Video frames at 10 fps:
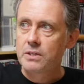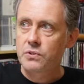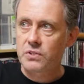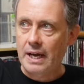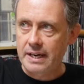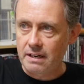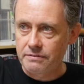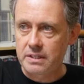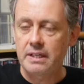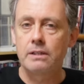sign
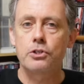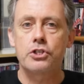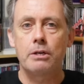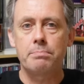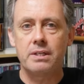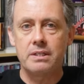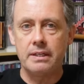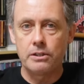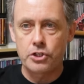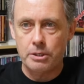of the dealership, the
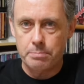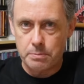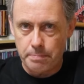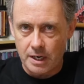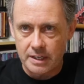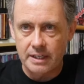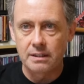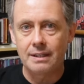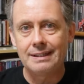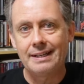dealership's parking
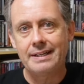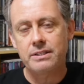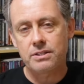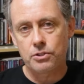lot lights,